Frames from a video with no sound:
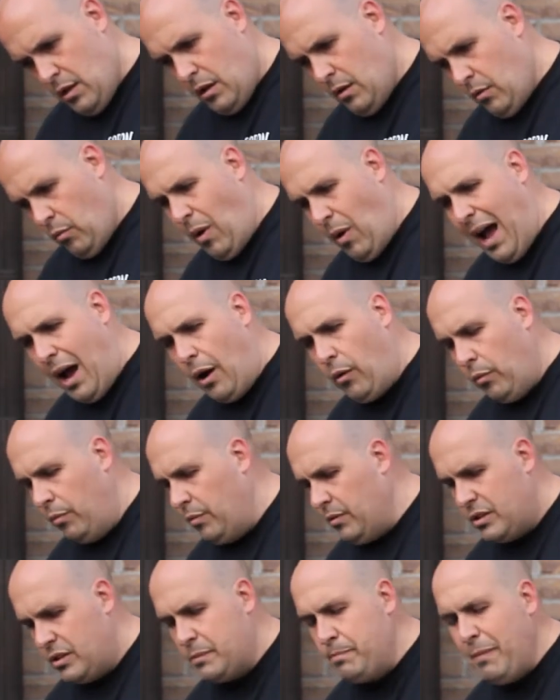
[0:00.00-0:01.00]
Wow,
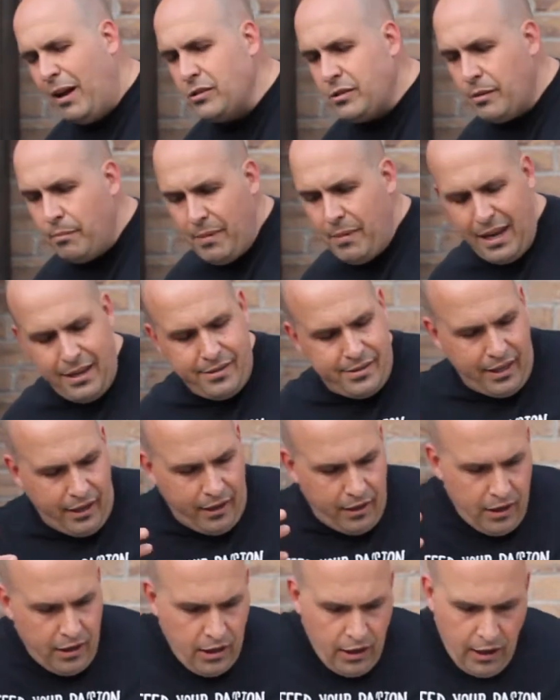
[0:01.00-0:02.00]
smells
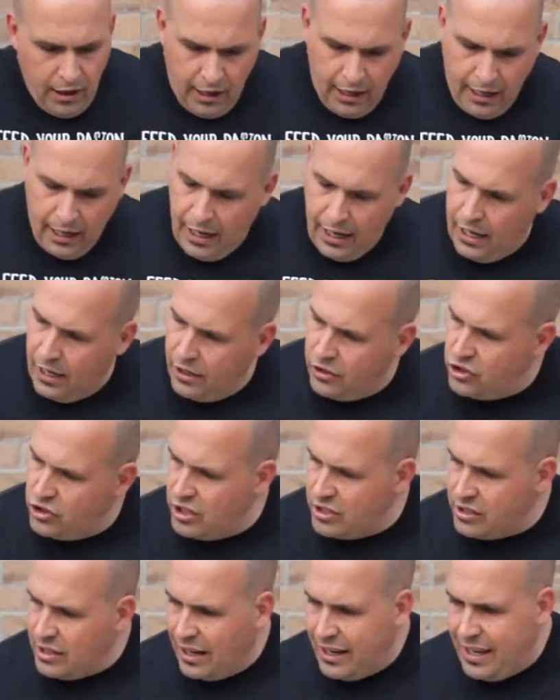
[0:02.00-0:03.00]
amazing.
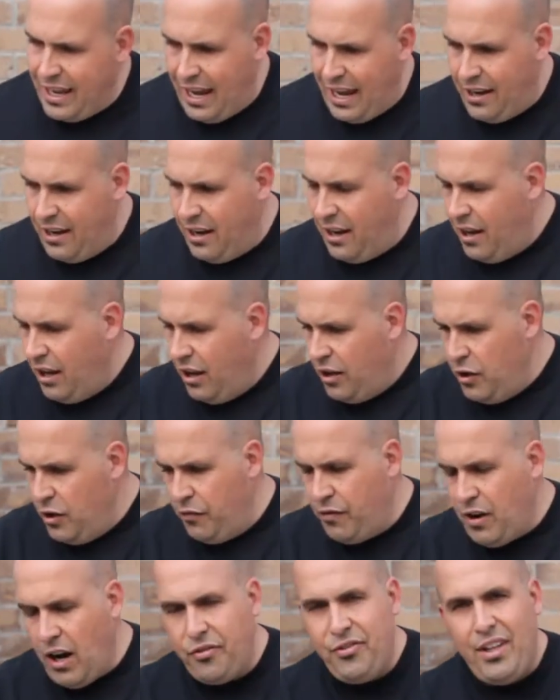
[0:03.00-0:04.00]
Just again, you've
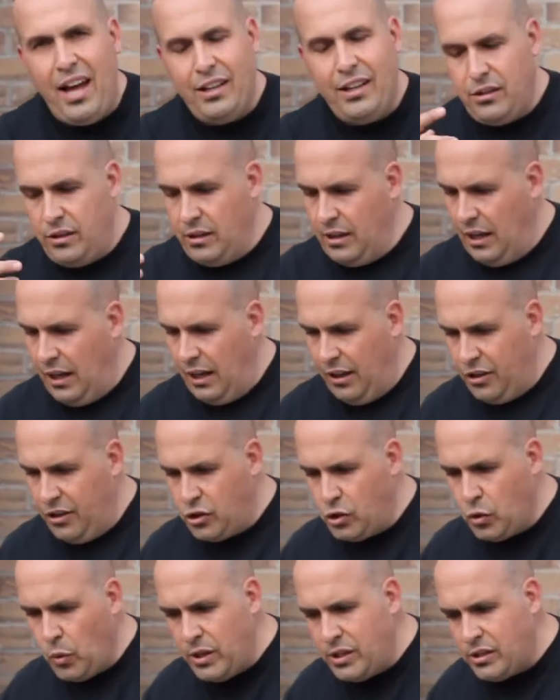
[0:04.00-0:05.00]
got that the
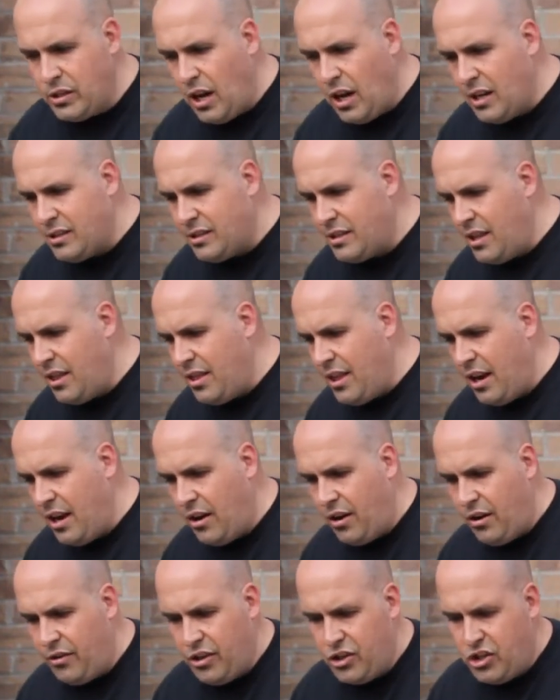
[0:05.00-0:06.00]
soy sauce in
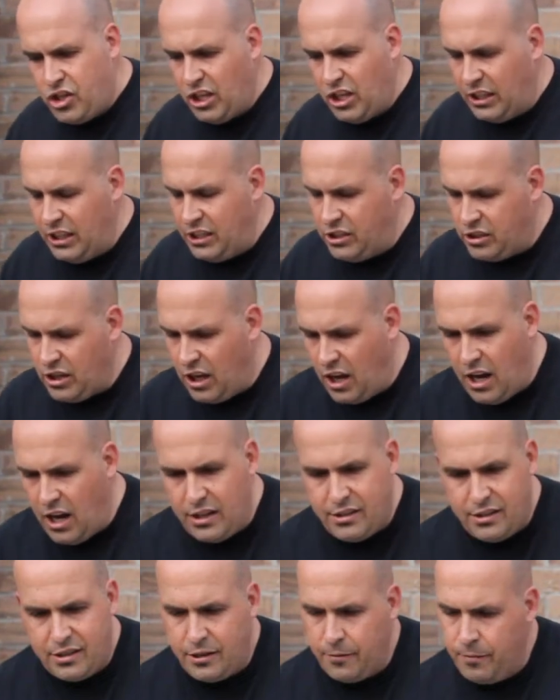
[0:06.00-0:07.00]
there, the chili
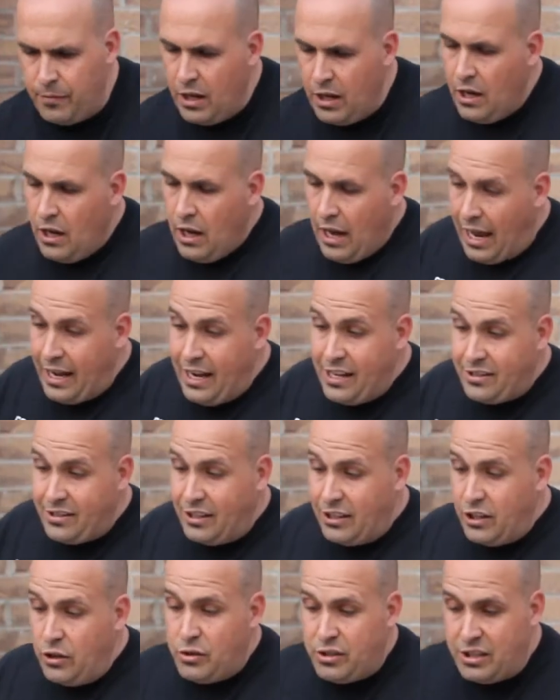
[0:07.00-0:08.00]
sauce, and
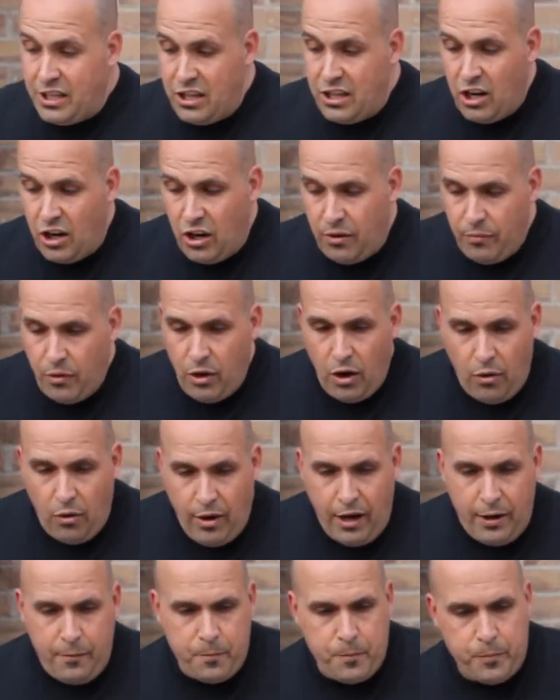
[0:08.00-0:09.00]
instantly you see there, all
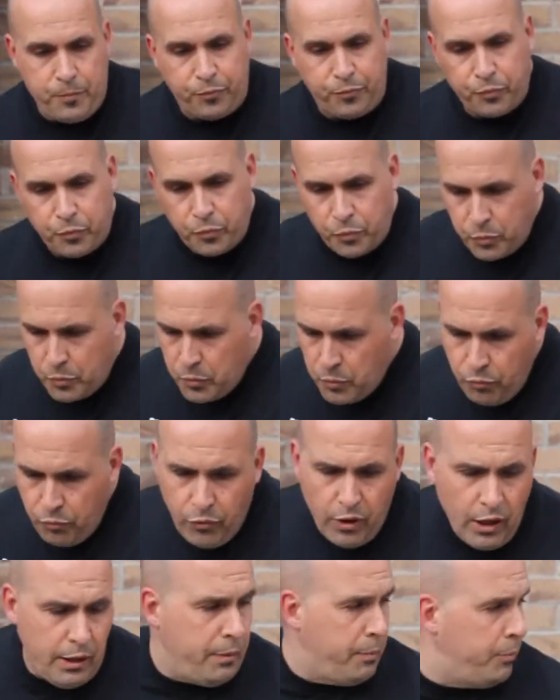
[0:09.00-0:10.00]
right?
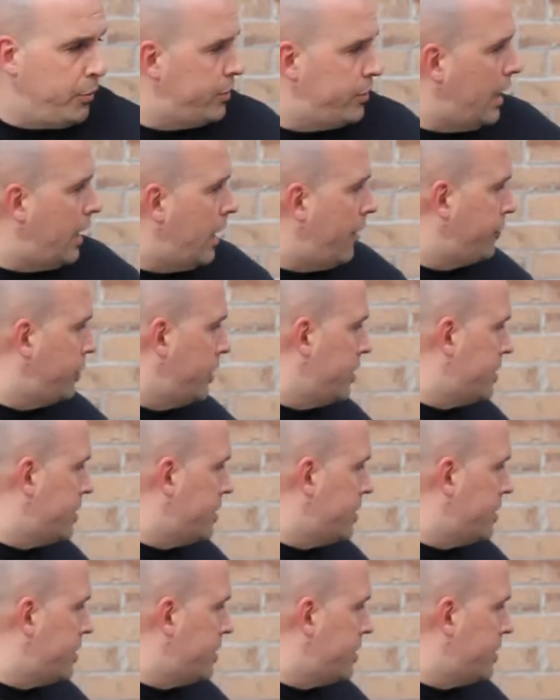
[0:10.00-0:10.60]
Let me put that off to the